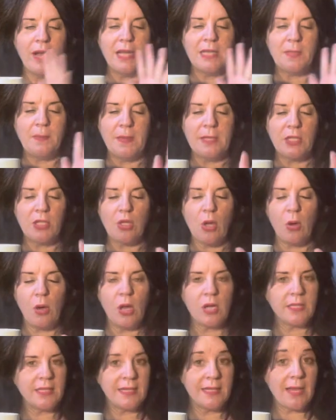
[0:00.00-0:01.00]
it's been so
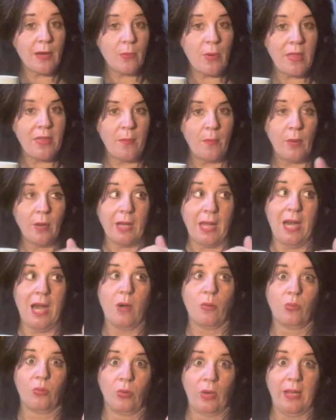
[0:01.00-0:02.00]
long since I read the book and I
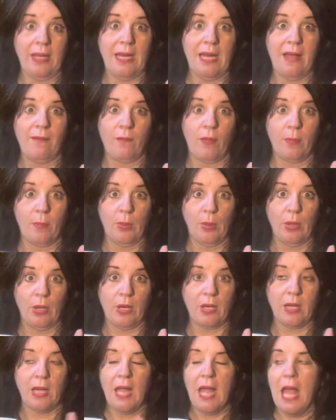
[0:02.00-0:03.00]
really love the
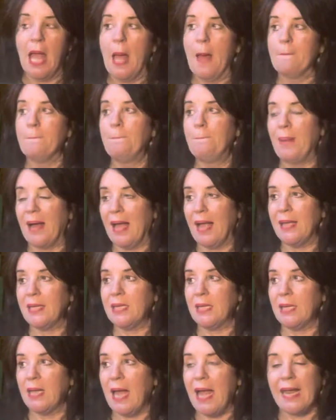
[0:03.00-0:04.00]
book
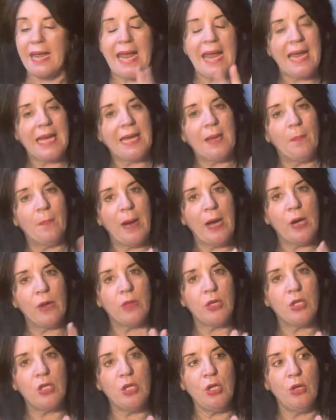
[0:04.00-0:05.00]
but I can't compare
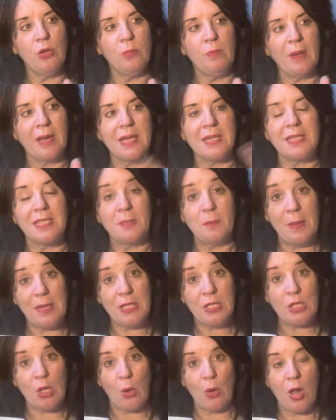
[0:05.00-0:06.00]
the two because it's been
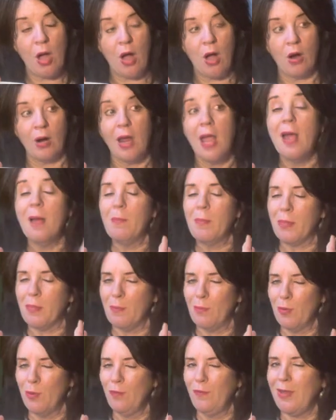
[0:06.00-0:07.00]
so long, but the
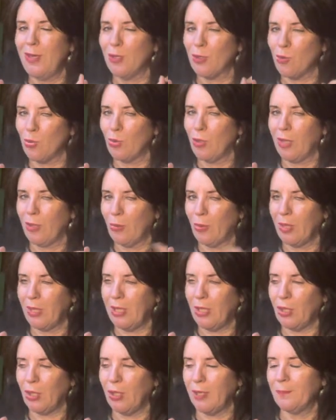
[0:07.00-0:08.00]
movie is really, really
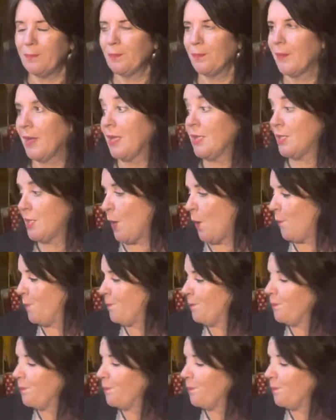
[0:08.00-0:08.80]
good. So